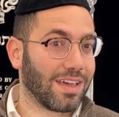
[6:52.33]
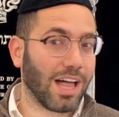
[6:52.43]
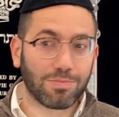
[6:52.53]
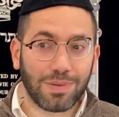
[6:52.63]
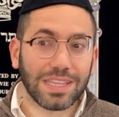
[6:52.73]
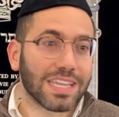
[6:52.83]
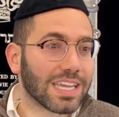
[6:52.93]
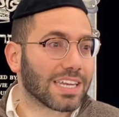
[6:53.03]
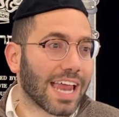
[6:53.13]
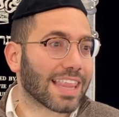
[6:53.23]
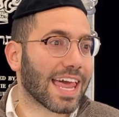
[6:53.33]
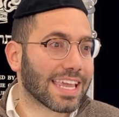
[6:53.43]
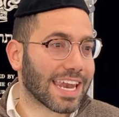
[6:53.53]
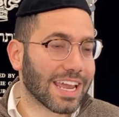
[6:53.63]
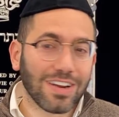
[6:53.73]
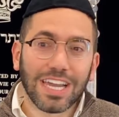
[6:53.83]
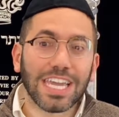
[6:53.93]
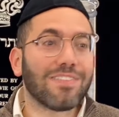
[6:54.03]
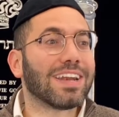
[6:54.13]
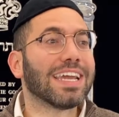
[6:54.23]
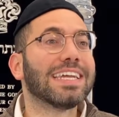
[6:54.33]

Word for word: Al Pidin, you're not allowed to get angry. Even